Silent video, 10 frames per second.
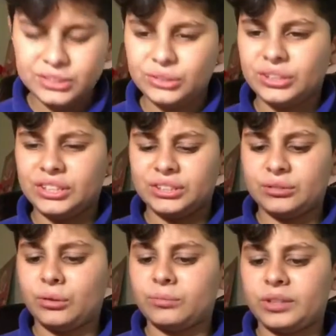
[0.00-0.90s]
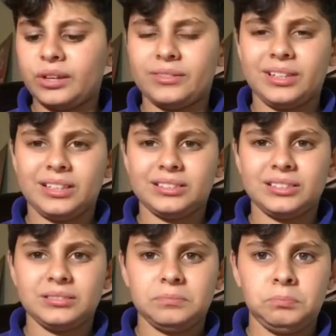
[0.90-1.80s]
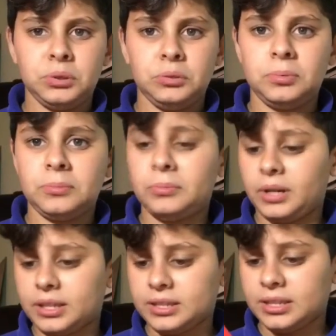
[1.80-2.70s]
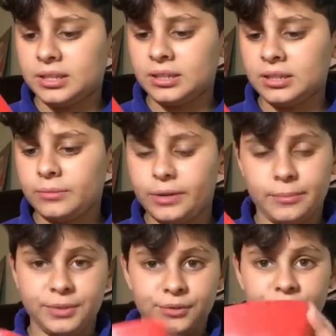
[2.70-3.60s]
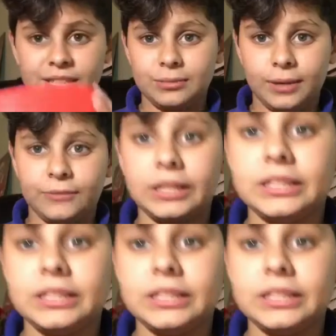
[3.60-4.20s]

suited you. Hope we haven't got the poop, but Guess what?